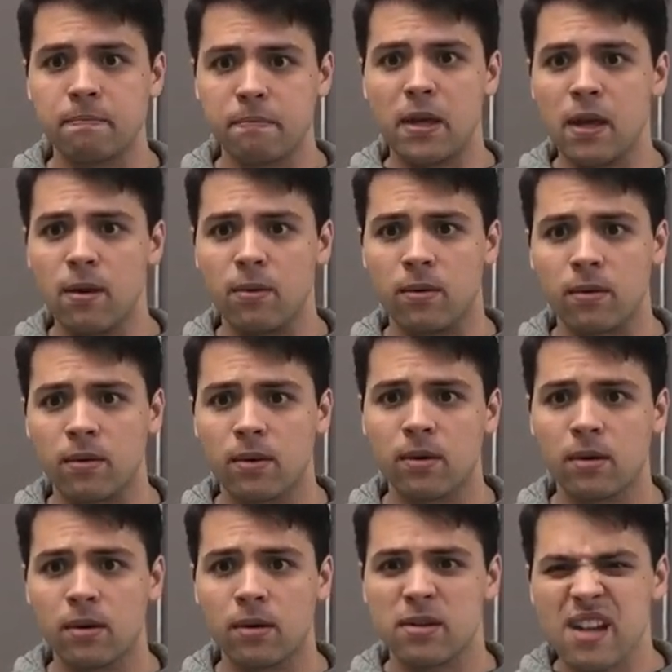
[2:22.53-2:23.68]
ew,
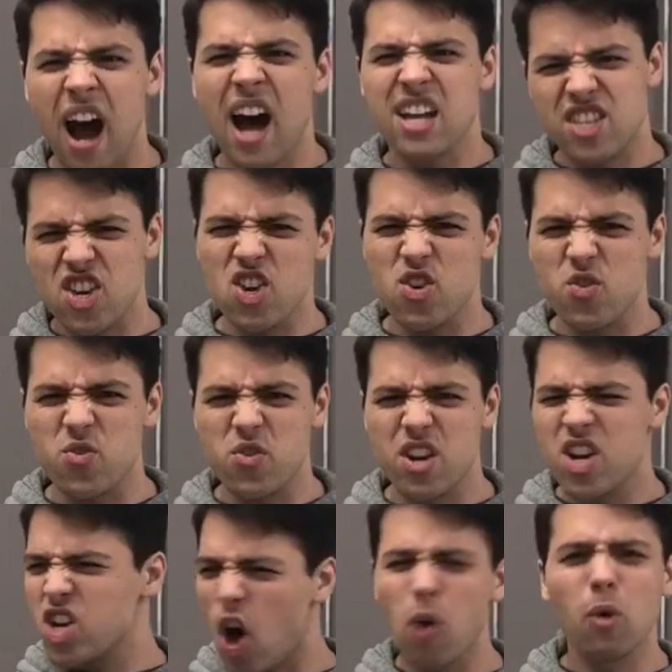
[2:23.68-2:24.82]
not you,
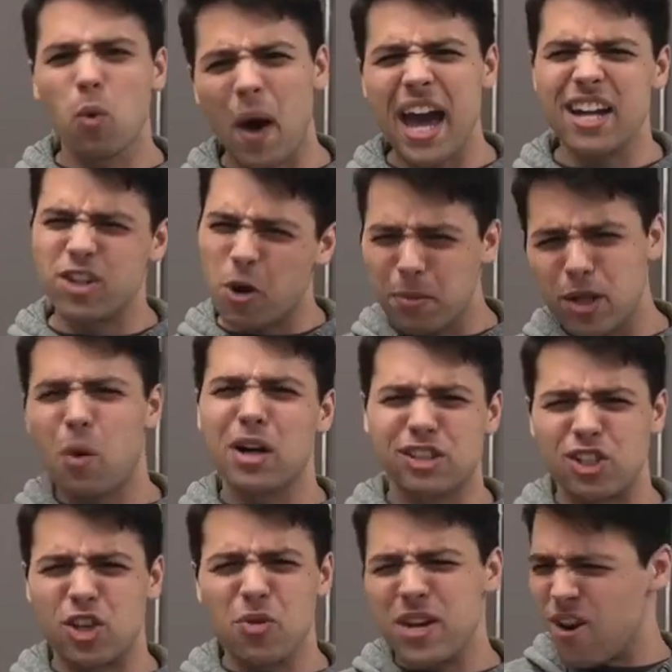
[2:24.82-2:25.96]
go away, nobody
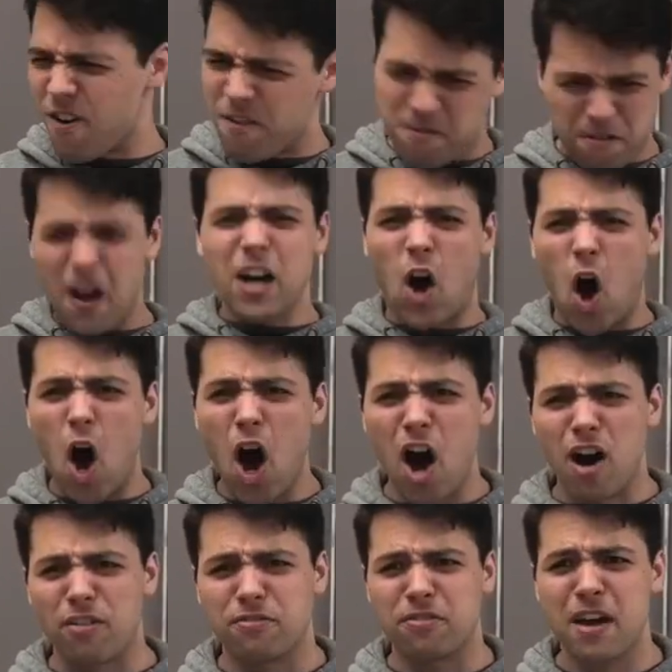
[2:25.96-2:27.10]
wants you here, fuck
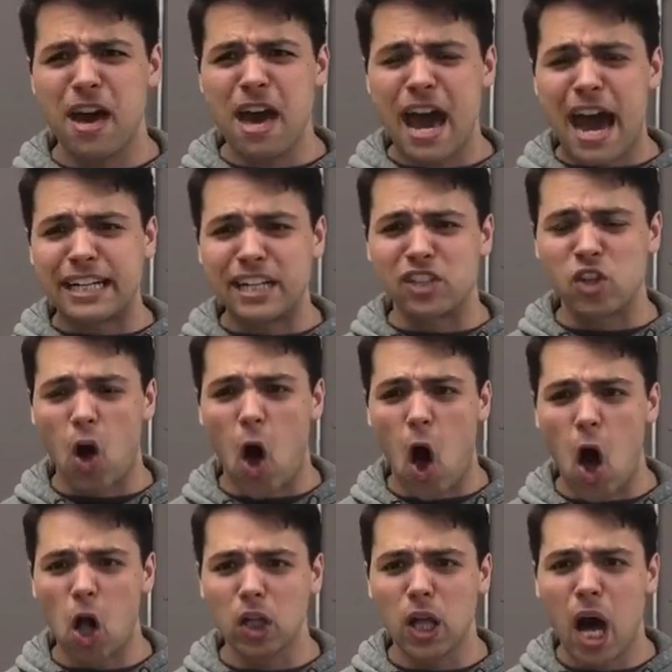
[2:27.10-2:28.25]
off. And it's
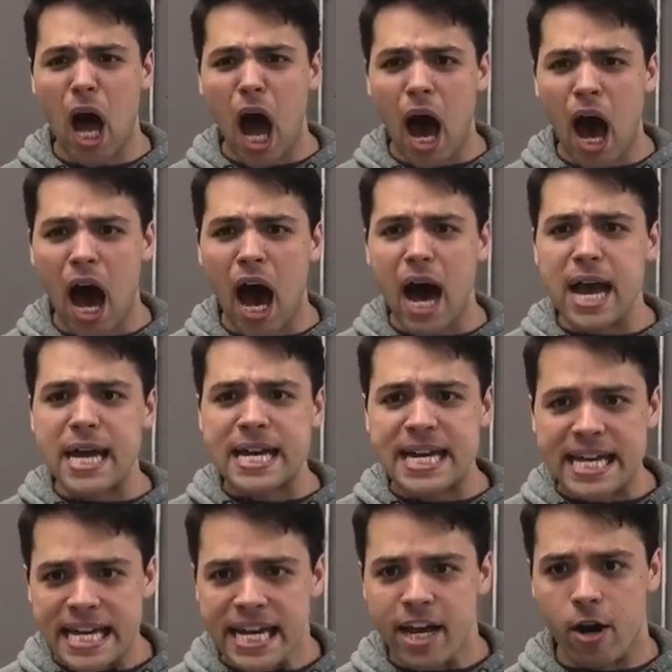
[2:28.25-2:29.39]
all I
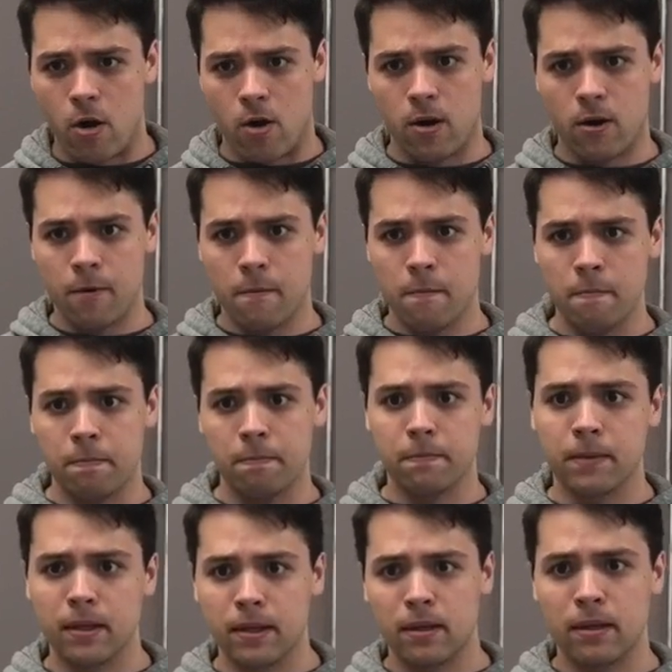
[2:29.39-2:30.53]
hear.
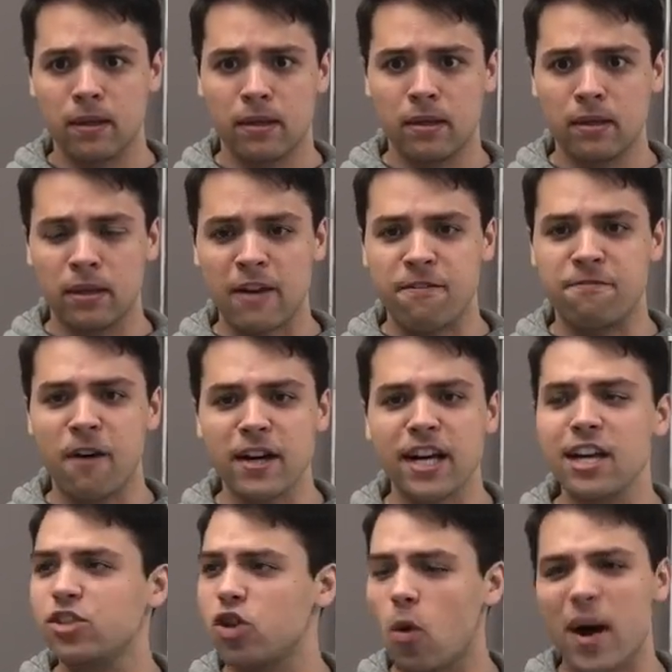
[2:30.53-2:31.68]
Like
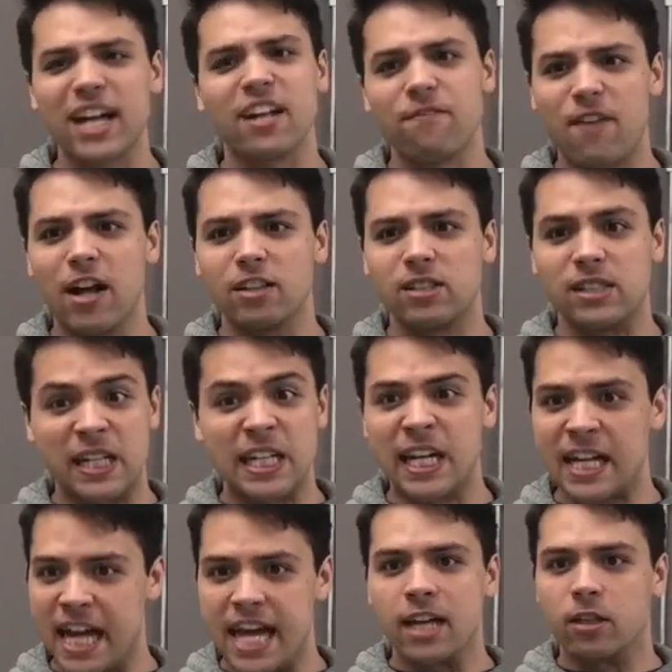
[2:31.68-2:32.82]
fucking Joanna Feldstein
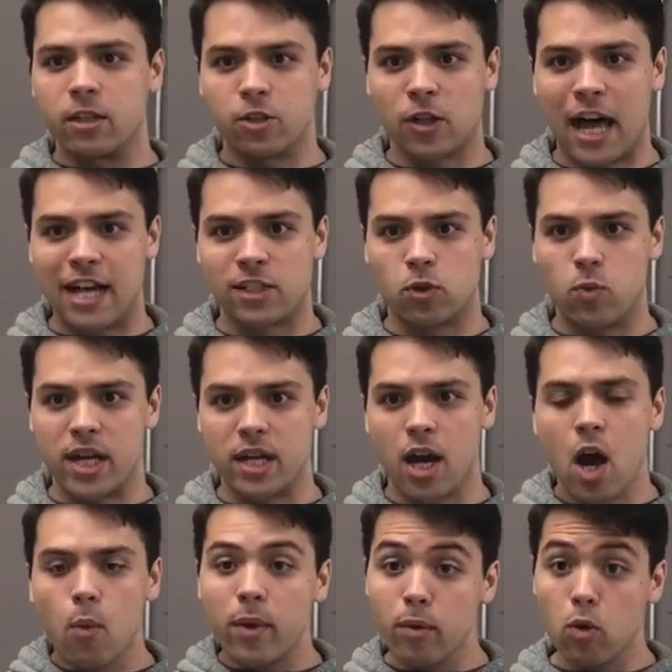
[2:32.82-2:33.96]
in English last week.
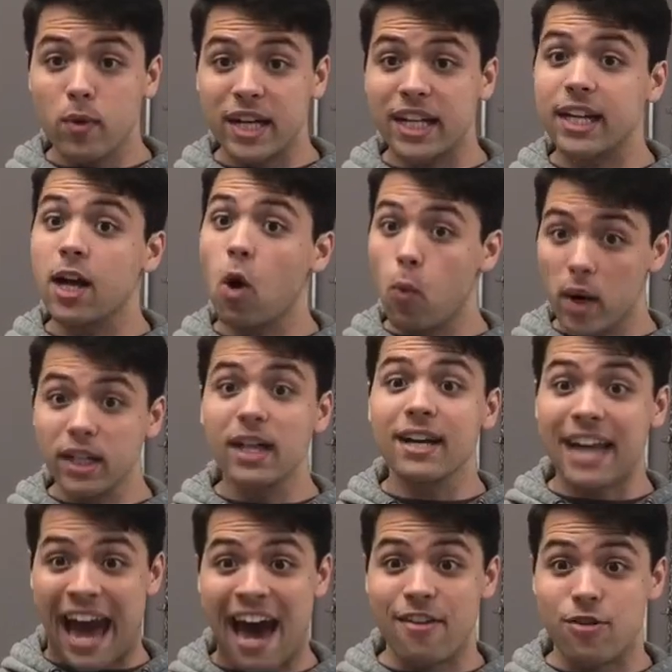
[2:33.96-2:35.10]
We were reading Willa
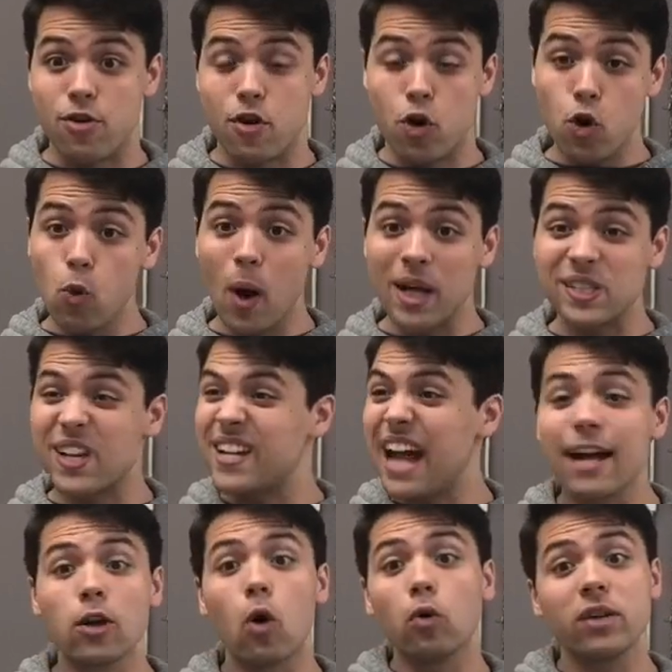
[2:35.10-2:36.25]
Cather, who was
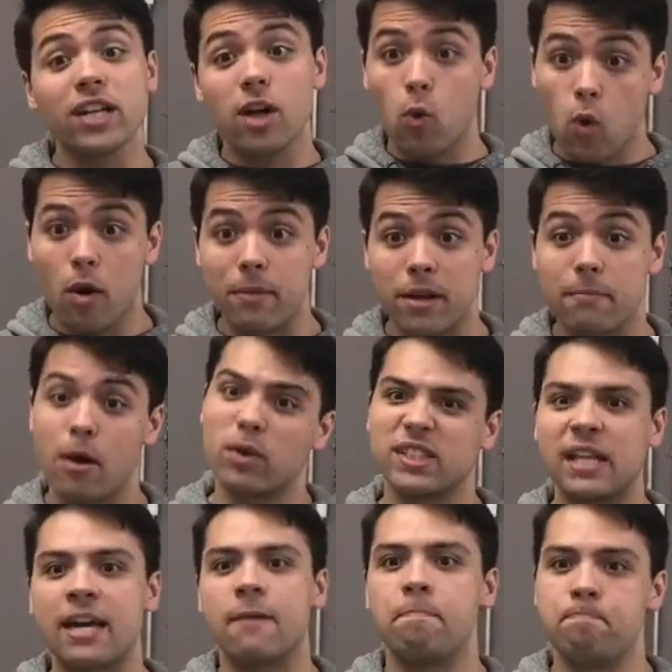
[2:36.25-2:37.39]
not only a woman, but was
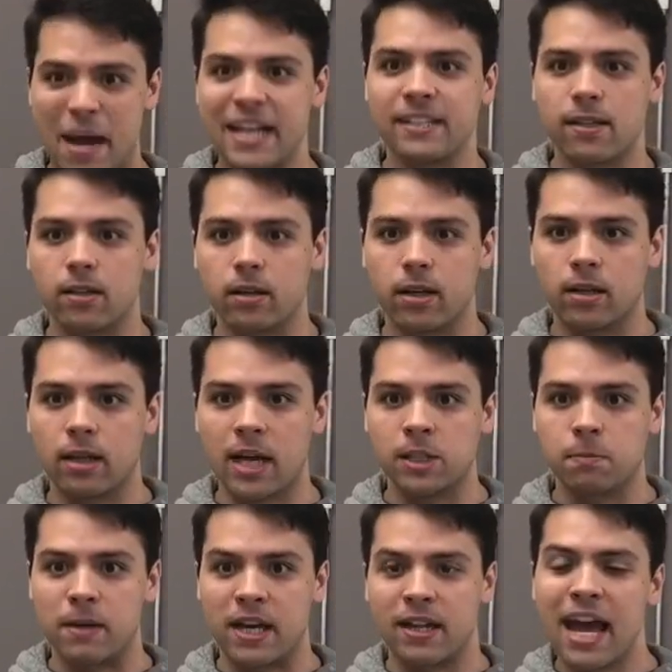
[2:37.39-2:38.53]
basically a
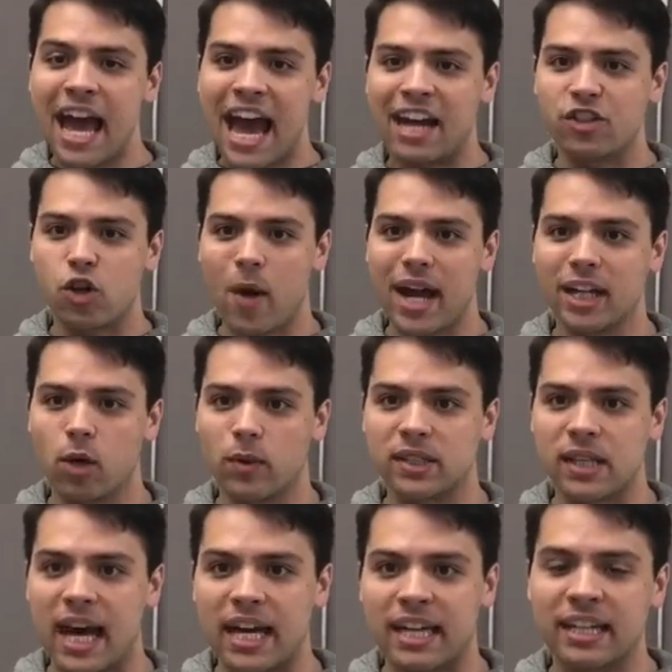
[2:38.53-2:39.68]
lesbian. And Joanna was
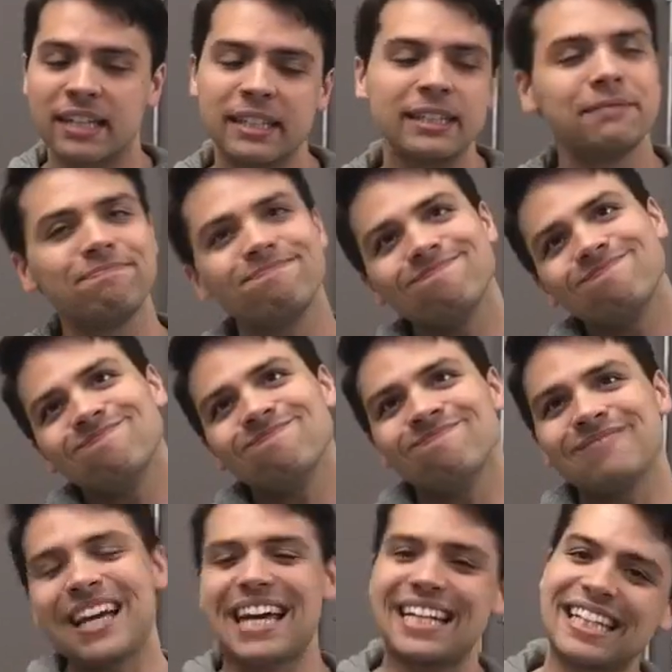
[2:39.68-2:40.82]
like,
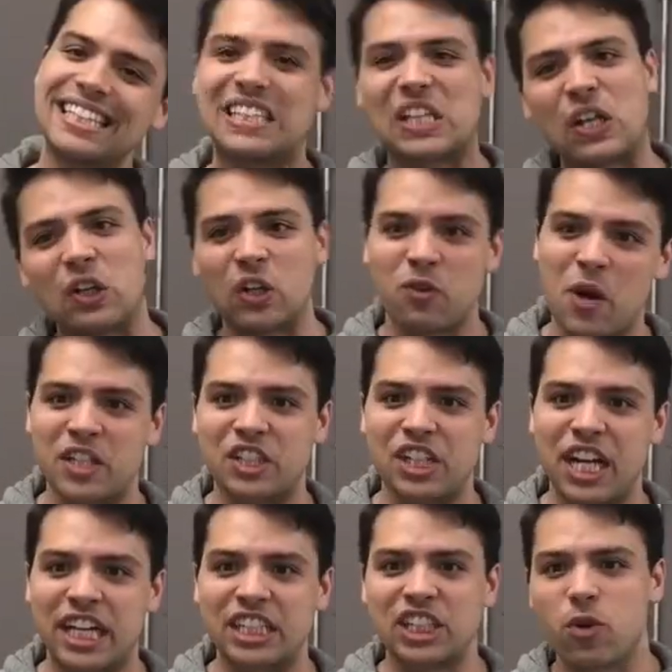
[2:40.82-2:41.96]
it is
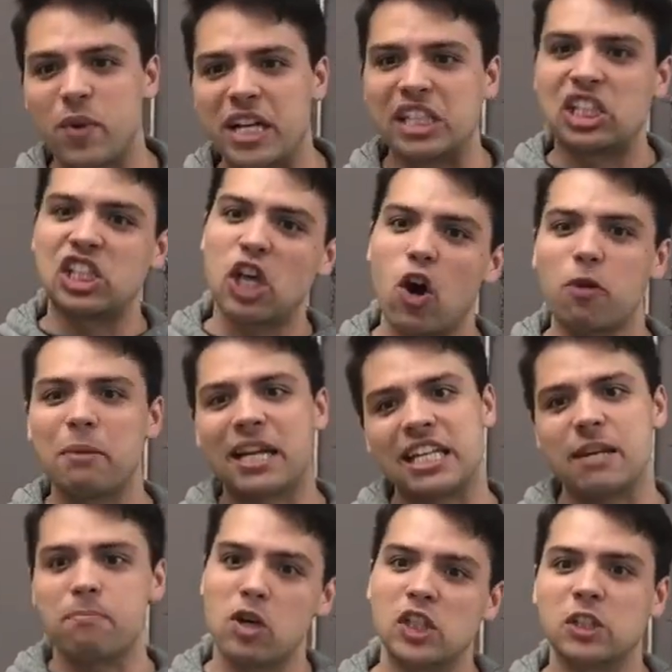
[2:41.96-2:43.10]
soul-crushing to read so
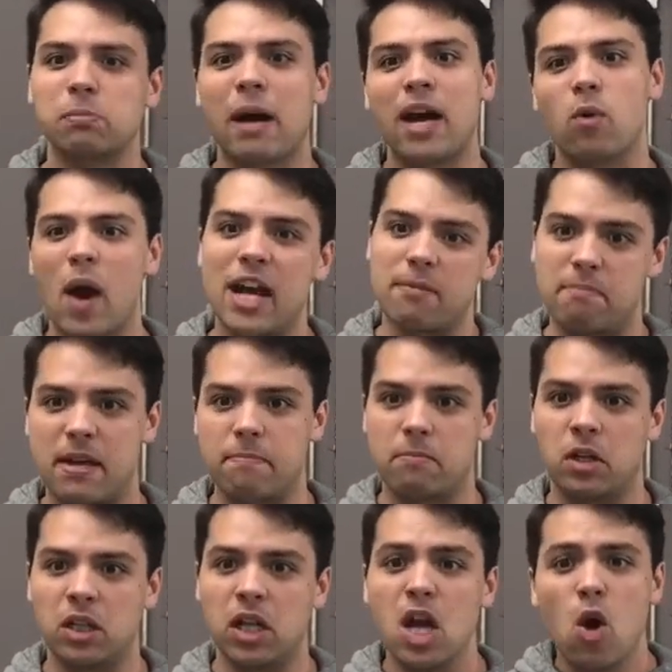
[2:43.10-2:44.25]
many books by white
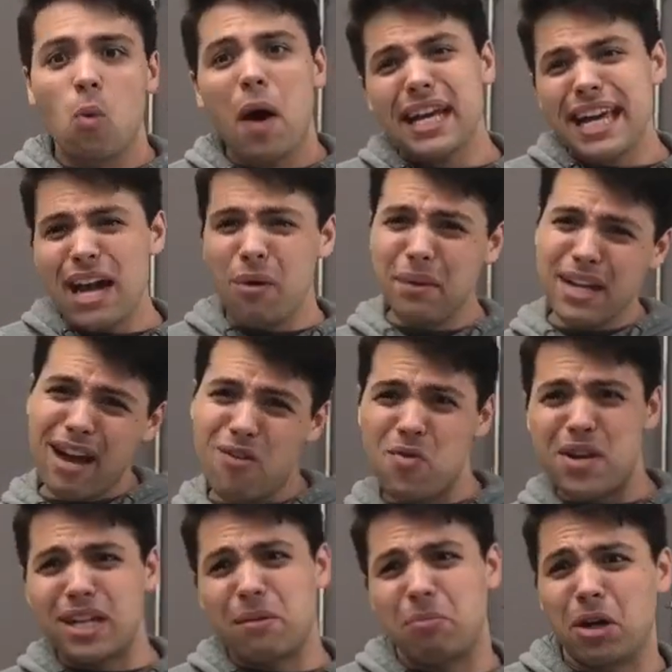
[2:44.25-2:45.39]
people. Why can't we ever
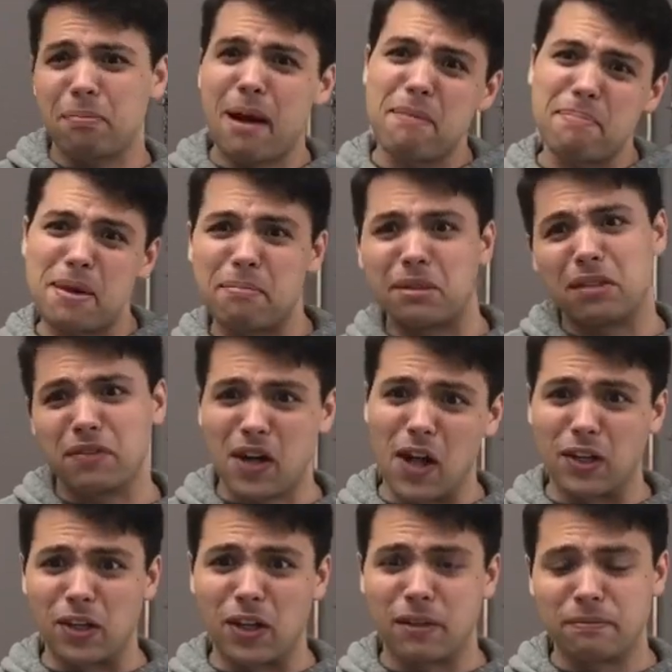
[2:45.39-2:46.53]
read a book by people of
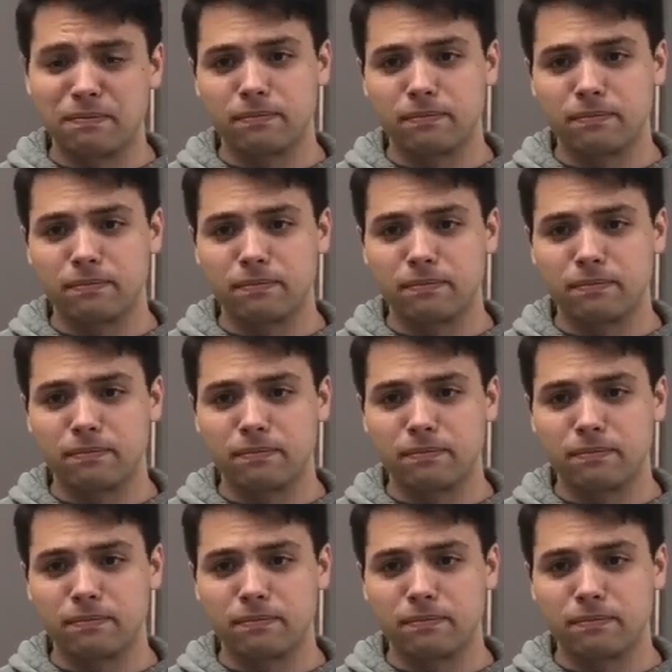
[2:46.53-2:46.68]
color?